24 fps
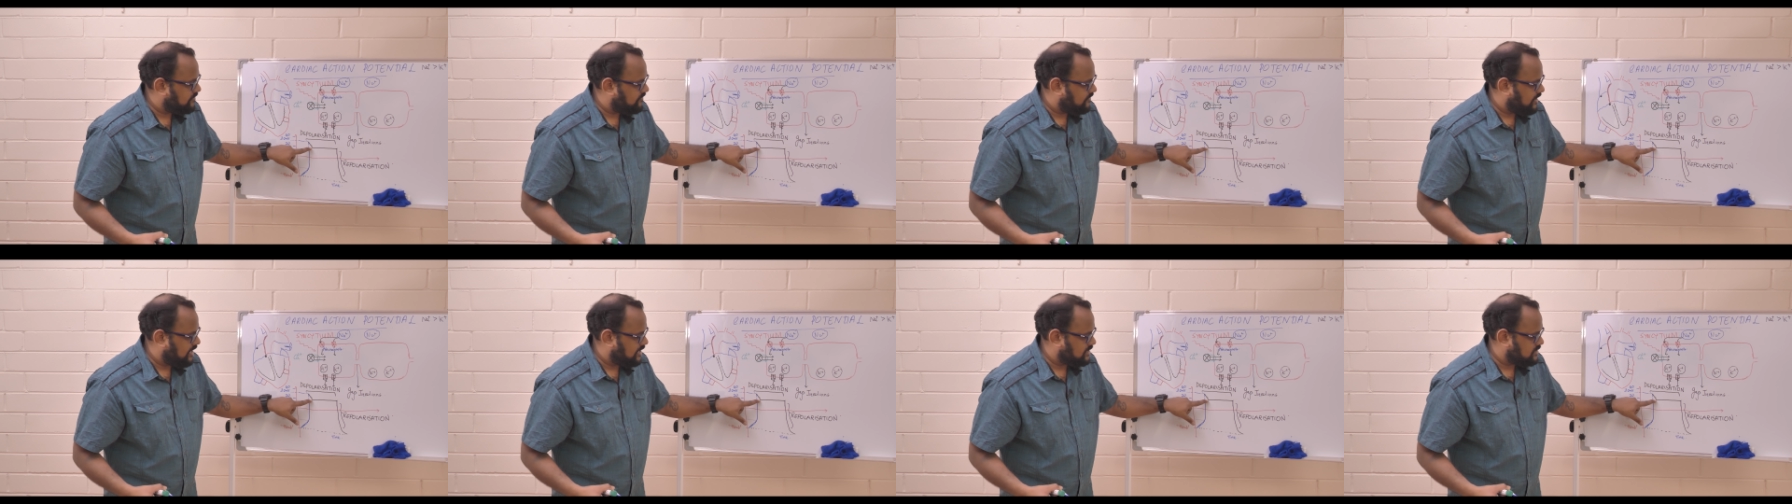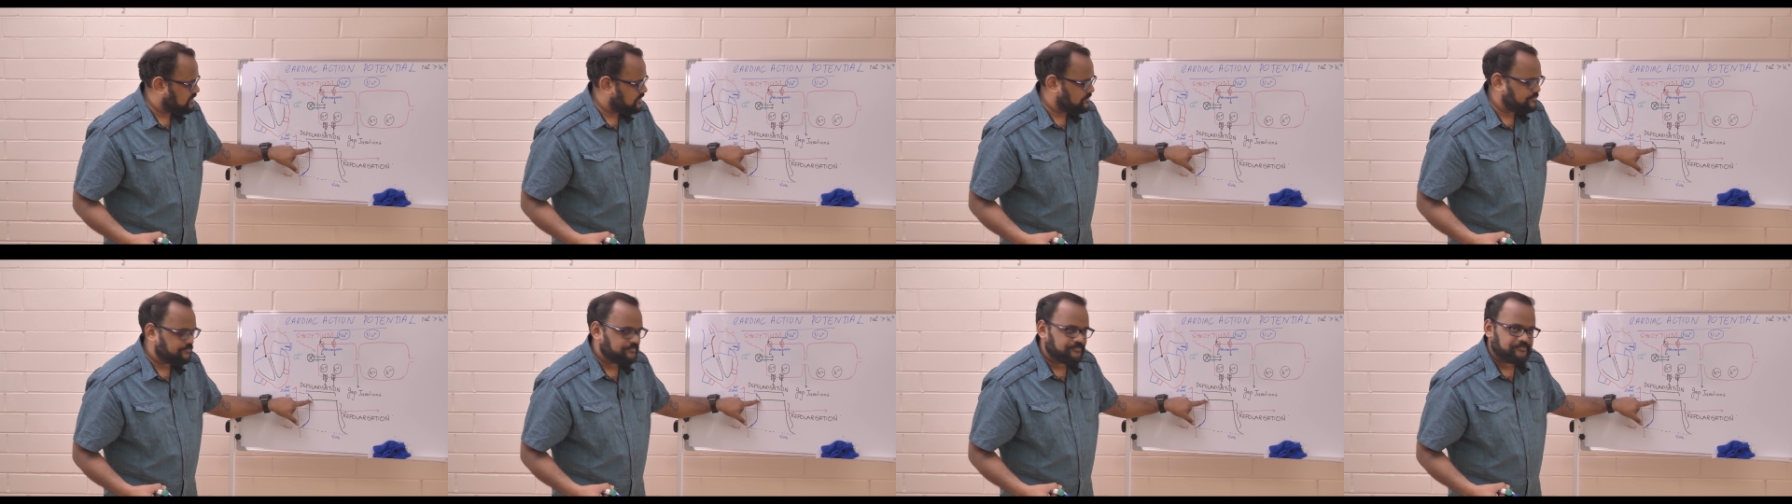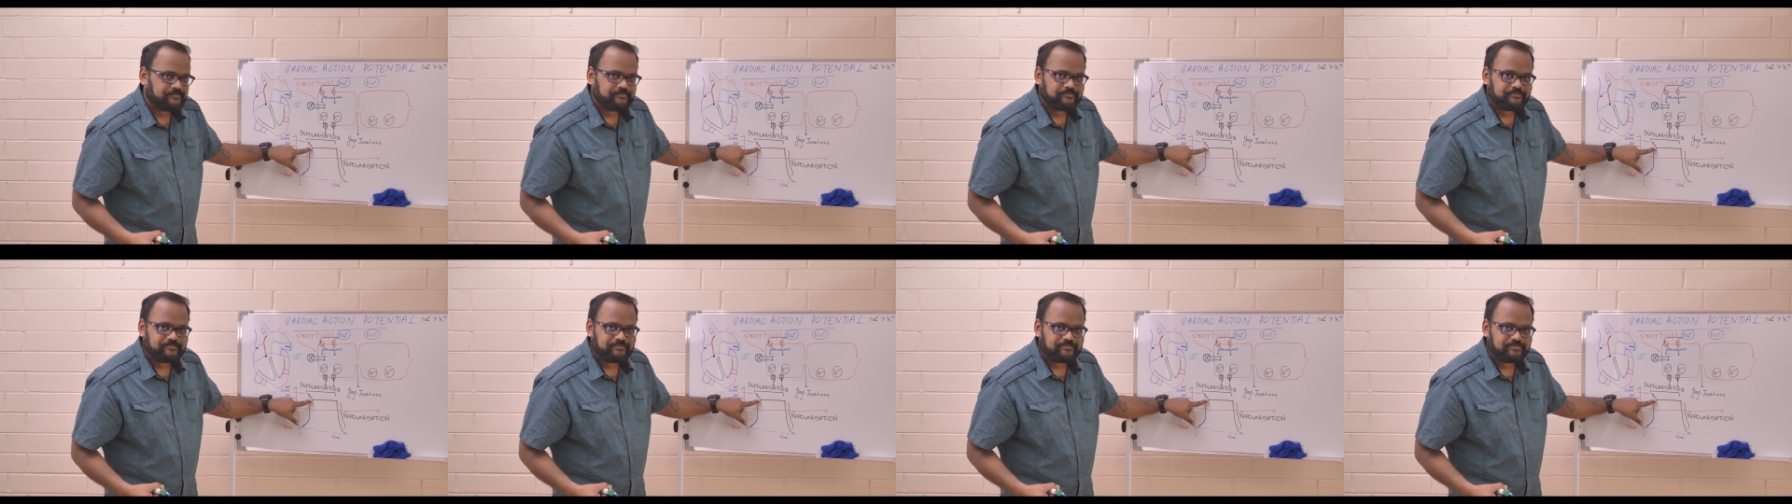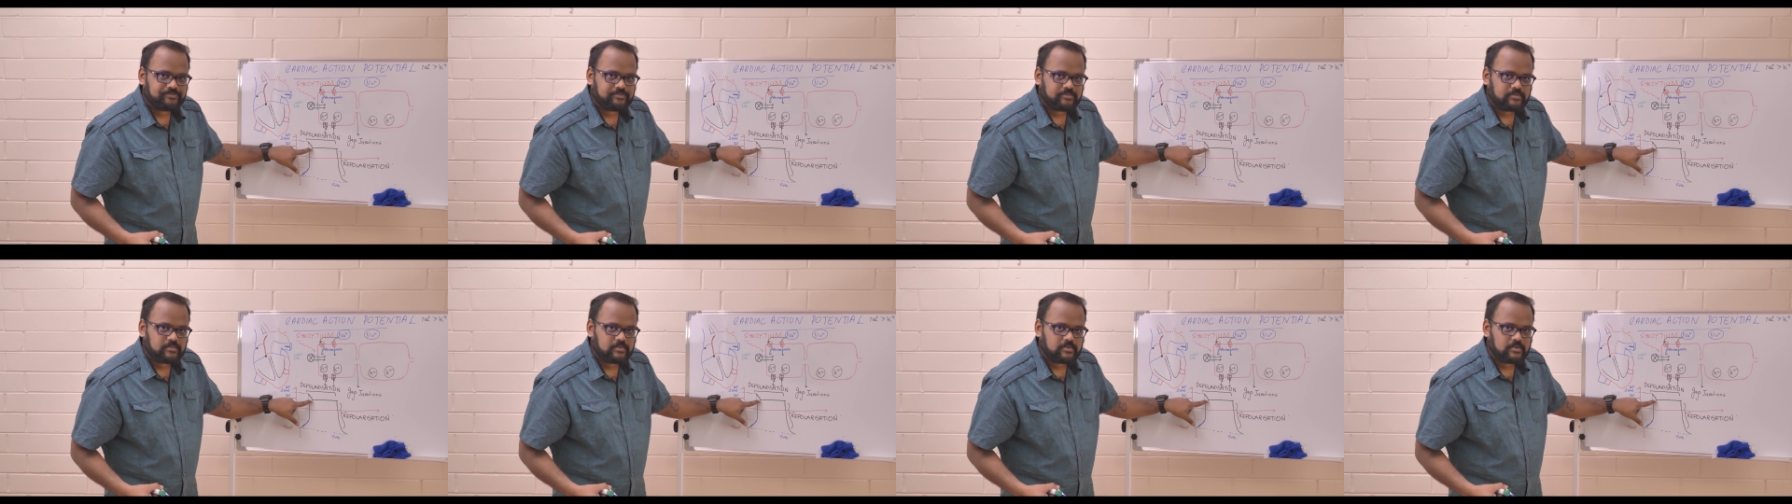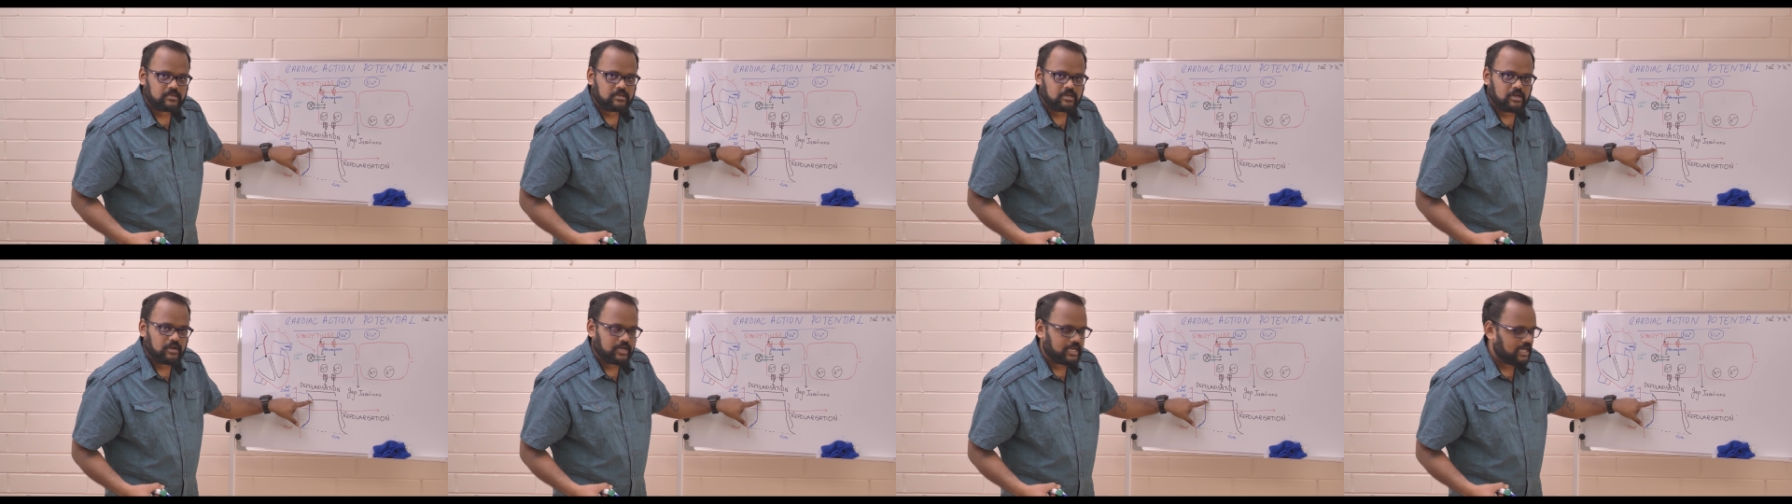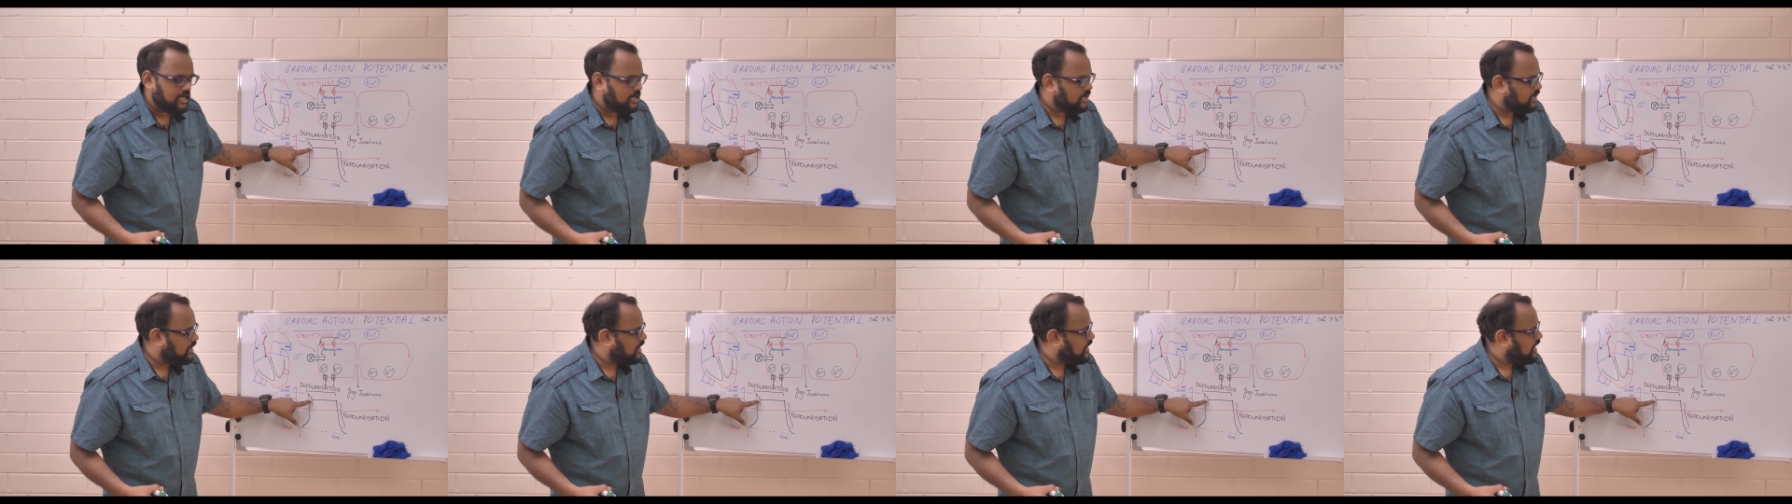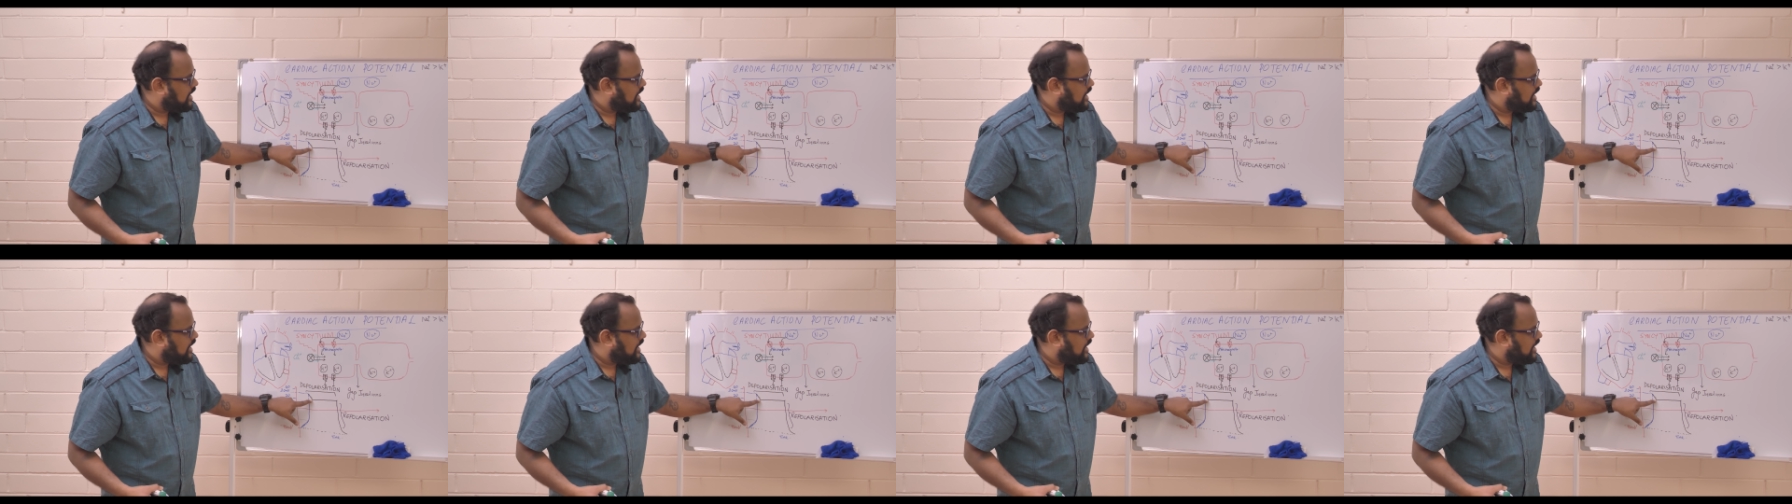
deflection. Okay,